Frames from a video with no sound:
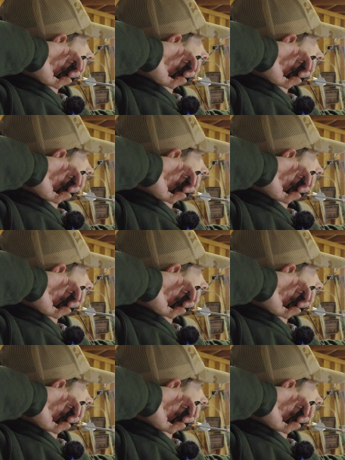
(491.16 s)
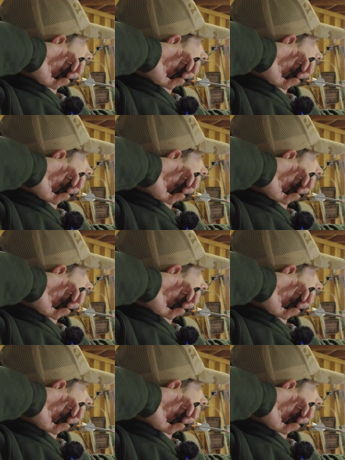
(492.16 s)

Nothing is said.